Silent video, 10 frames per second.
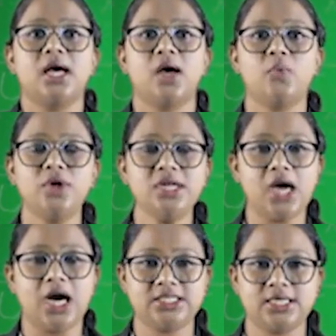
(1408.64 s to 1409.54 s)
A wooden
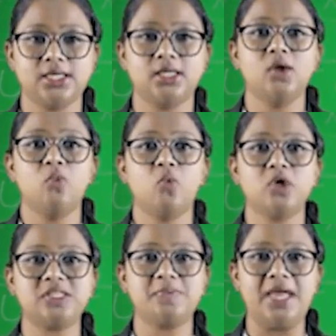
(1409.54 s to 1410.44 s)
article
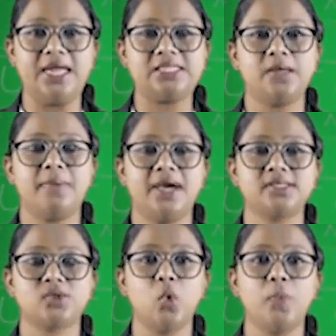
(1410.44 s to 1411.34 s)
was made by
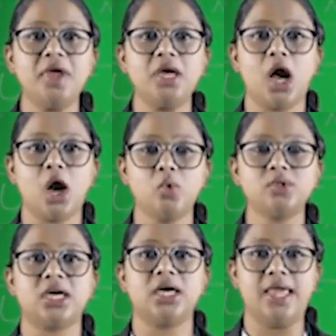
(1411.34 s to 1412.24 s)
scooping
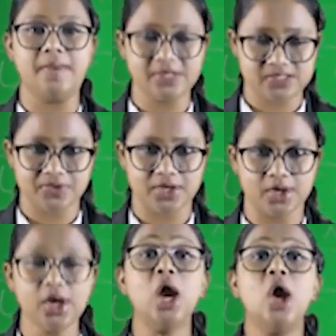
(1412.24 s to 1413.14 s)
out a
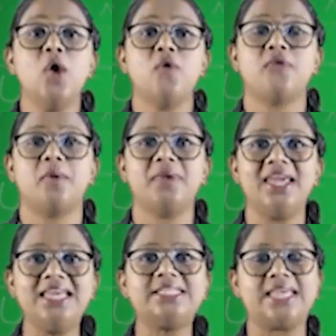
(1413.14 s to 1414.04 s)
hemisphere from
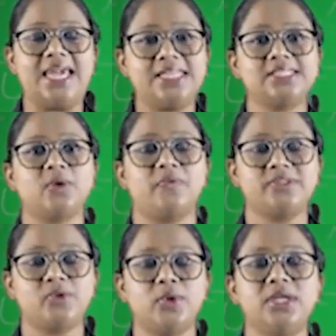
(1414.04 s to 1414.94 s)
each ends of a
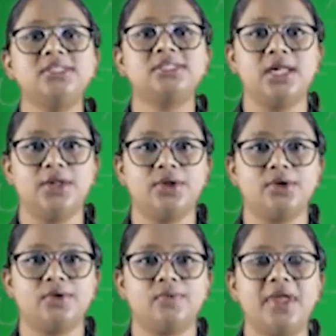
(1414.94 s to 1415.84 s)
solid
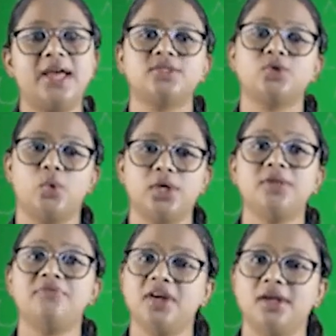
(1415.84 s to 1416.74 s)
cylinder as shown in
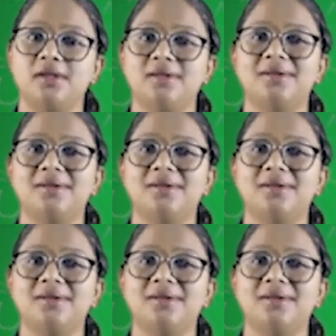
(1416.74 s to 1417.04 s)
the figure.